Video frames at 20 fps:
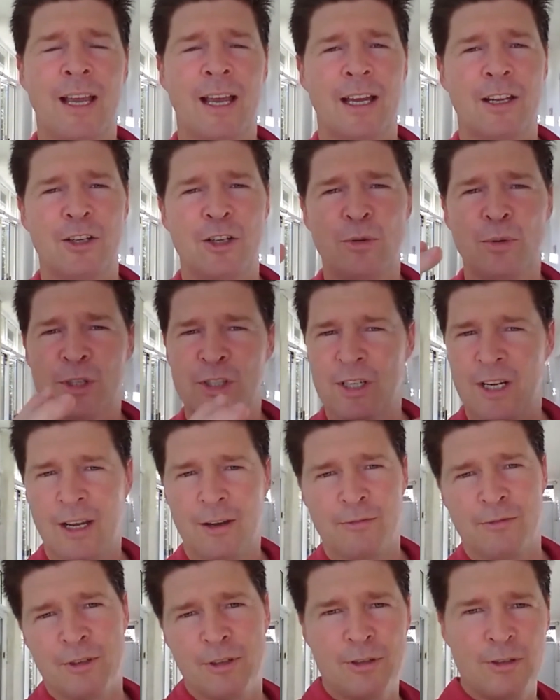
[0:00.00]
And do what you
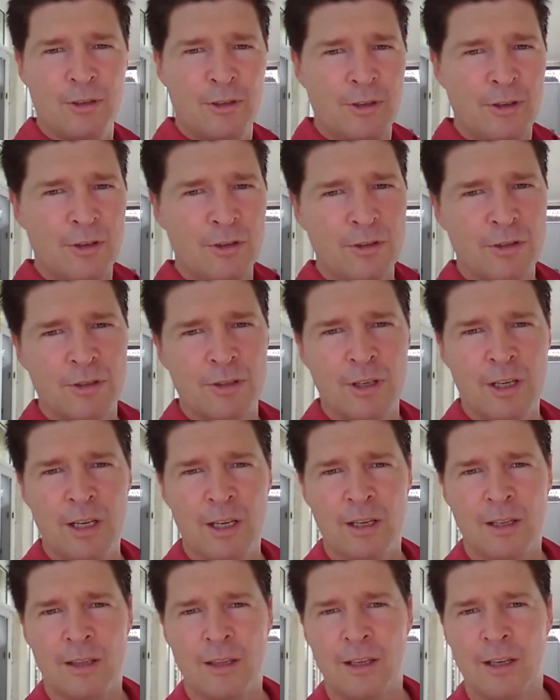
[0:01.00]
have to do. Use the
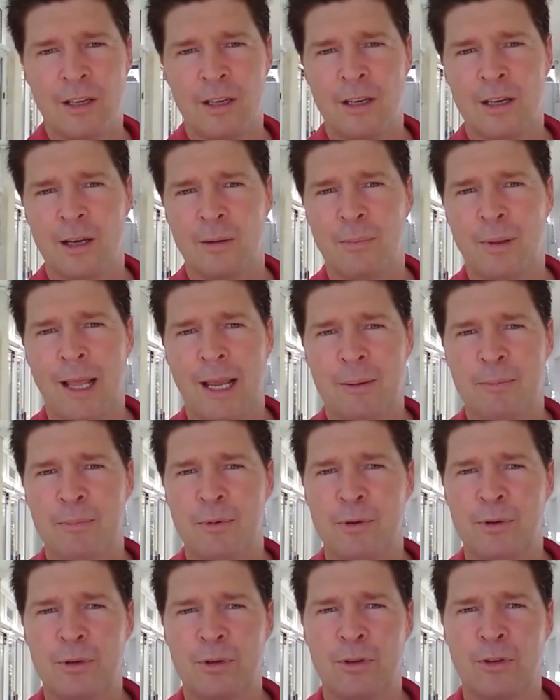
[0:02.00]

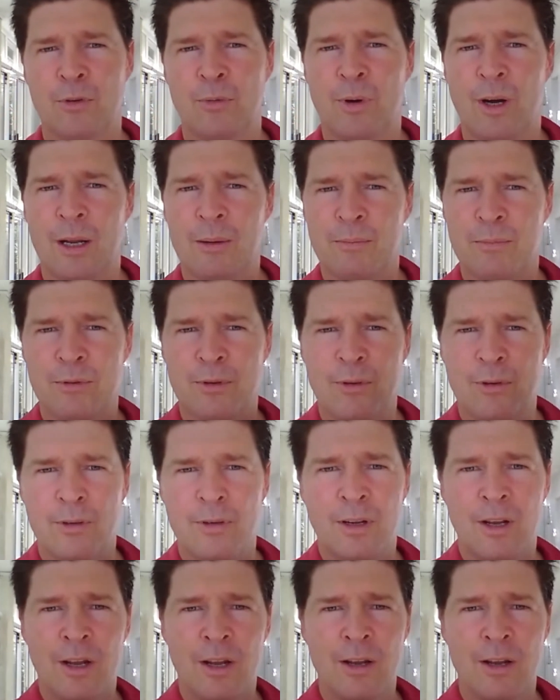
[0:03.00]
blackboard or the whiteboard,